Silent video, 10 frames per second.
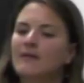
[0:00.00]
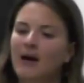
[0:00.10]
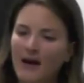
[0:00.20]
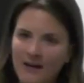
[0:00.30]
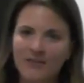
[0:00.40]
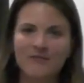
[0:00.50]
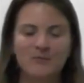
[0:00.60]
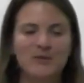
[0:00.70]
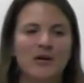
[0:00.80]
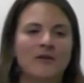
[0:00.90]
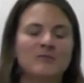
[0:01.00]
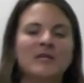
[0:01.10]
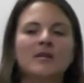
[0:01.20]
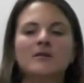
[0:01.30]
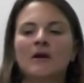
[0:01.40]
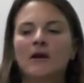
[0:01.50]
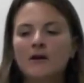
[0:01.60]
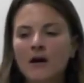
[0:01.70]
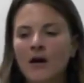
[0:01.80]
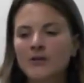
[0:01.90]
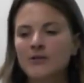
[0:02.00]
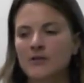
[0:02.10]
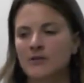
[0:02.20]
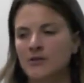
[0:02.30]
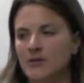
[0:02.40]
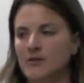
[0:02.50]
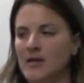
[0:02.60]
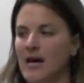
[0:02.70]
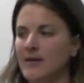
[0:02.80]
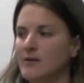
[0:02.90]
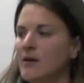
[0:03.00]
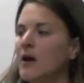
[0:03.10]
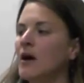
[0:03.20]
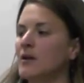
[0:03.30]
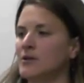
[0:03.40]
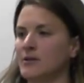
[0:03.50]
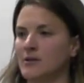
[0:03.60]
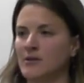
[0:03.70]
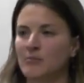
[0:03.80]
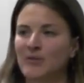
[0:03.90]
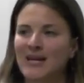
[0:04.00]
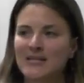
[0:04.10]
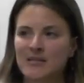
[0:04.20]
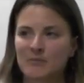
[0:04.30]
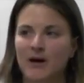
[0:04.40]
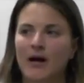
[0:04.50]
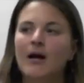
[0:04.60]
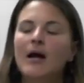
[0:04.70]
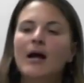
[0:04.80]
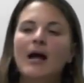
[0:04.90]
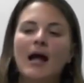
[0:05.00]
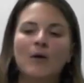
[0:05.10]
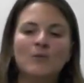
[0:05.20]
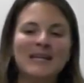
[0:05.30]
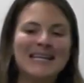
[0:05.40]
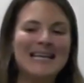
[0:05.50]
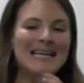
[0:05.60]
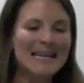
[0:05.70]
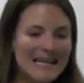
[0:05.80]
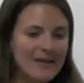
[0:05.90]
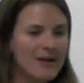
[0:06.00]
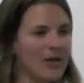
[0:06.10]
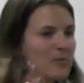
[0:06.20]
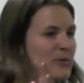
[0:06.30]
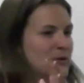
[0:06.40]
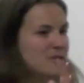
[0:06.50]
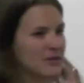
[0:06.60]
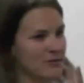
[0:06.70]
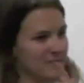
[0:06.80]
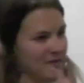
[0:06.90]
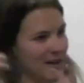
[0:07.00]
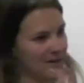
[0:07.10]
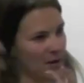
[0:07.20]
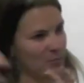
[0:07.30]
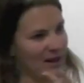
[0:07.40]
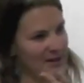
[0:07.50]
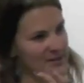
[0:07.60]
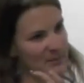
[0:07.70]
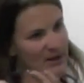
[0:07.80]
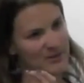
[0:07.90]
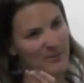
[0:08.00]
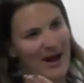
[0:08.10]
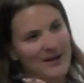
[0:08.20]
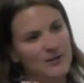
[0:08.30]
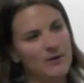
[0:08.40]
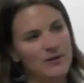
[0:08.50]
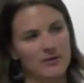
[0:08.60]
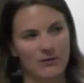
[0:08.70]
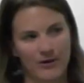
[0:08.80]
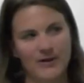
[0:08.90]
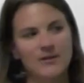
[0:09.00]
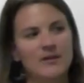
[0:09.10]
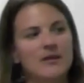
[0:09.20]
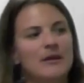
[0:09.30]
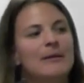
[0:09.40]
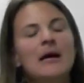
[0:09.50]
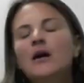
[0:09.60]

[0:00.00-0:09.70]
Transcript: Not in and of themselves, because our unconscious is just that. It's unconscious. It's a blind spot. And we need another person to reflect our blind spots back to us in order to see them.